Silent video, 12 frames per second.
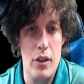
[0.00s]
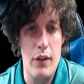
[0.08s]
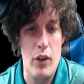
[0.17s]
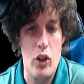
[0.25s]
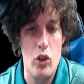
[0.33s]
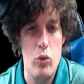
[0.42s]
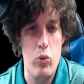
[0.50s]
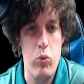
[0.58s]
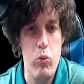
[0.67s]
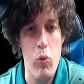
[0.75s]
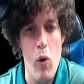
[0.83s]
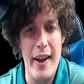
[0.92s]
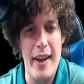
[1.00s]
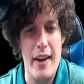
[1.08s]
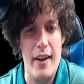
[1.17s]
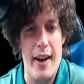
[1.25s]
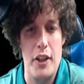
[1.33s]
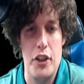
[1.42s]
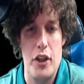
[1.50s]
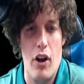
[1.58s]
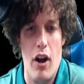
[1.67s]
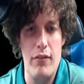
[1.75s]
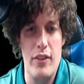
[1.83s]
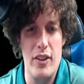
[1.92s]
You have a quiet nature and
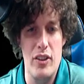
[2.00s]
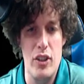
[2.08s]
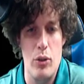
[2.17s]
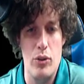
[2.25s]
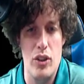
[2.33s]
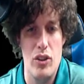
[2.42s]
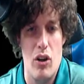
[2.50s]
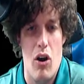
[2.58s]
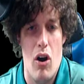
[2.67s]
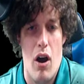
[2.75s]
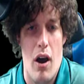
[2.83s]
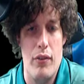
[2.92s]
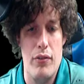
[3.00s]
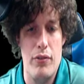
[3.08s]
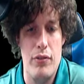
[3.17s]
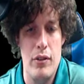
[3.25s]
often dozes off.